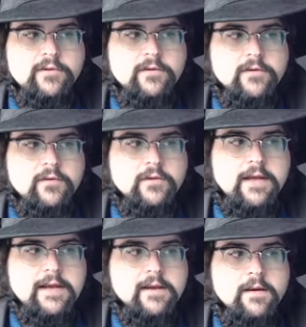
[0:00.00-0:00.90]
to do
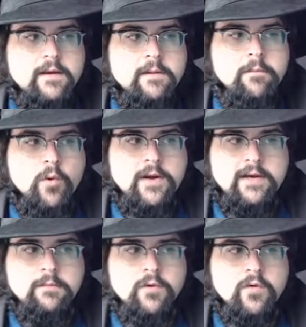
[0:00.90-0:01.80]
like
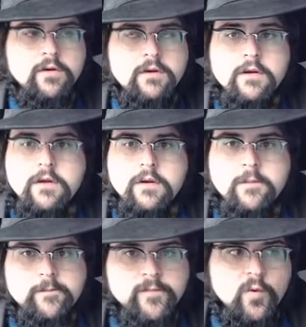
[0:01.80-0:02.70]
Meridian Moon.
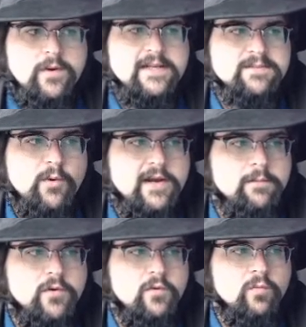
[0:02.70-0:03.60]
What is Meridian
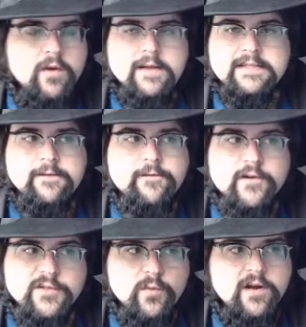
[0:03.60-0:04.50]
Moon? Well, that's the
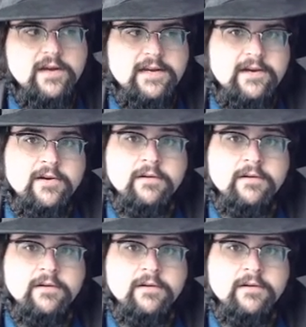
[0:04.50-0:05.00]
first one on here.